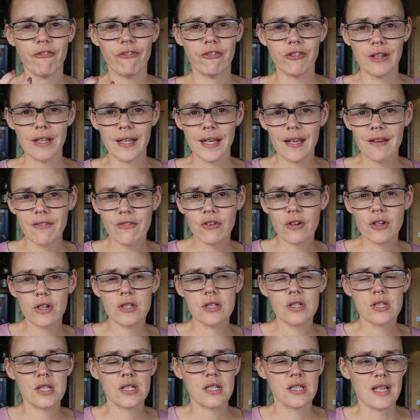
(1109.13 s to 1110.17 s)

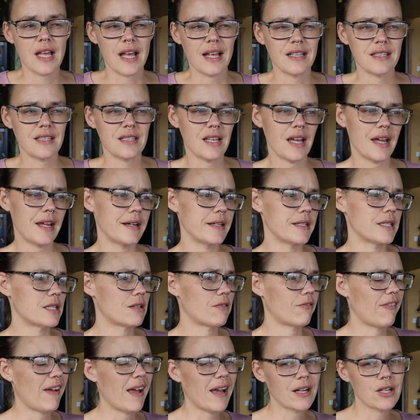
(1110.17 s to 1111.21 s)
flavors and that
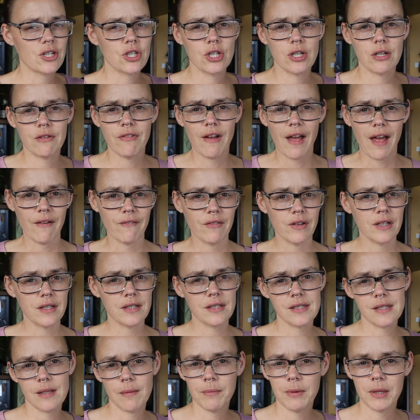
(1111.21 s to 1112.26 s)
satisfaction of
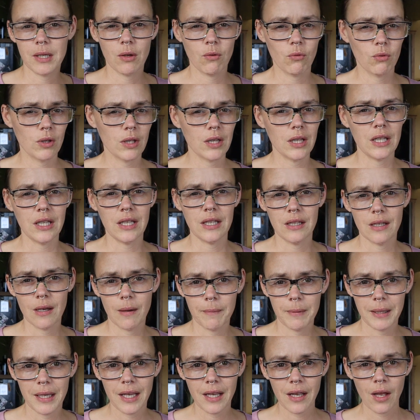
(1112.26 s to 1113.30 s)
having something really
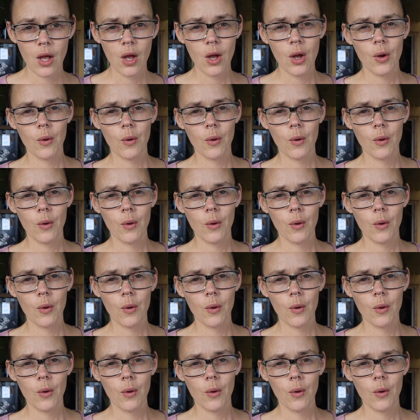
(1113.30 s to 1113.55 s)
yummy